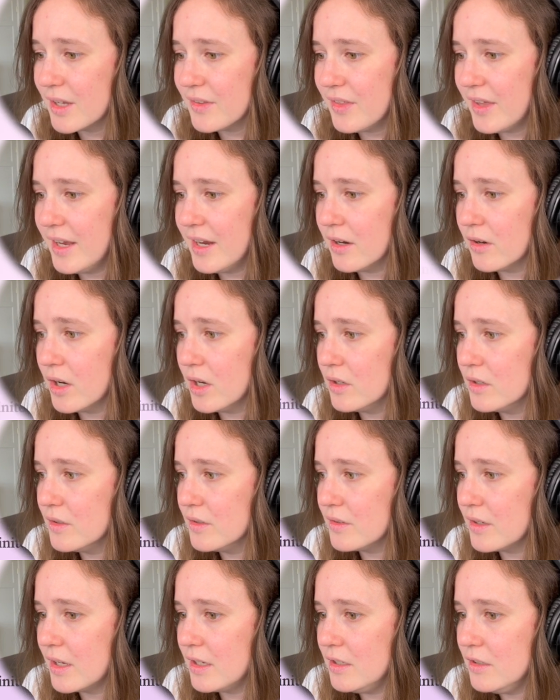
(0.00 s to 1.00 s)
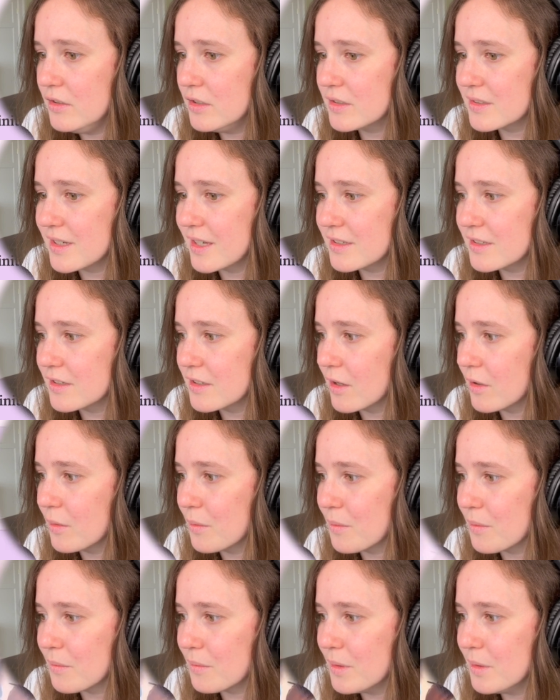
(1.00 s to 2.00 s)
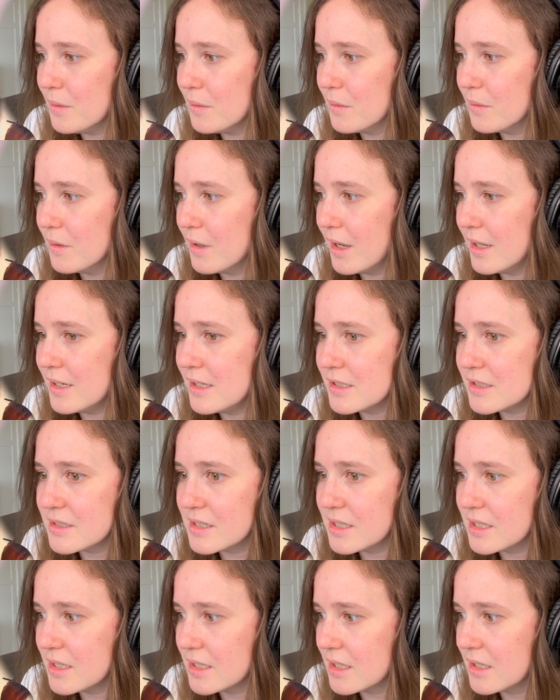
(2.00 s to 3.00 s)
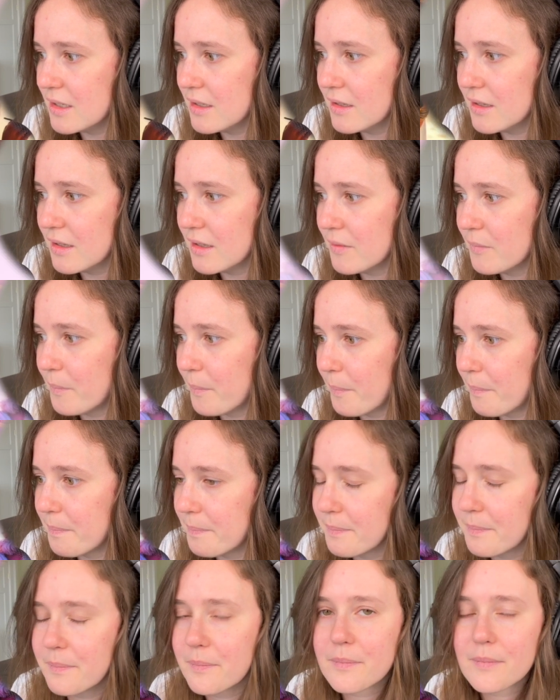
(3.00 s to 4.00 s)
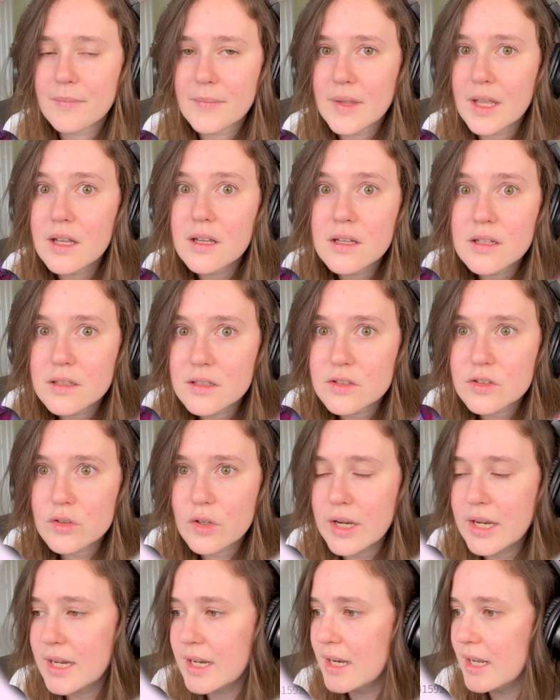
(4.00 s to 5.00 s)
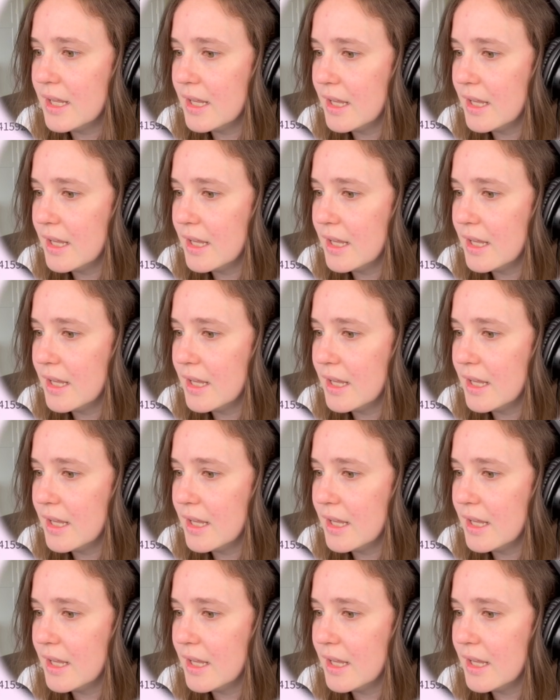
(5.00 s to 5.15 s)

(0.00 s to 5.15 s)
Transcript: the arrows and you just get to go through and it's like, it looks great.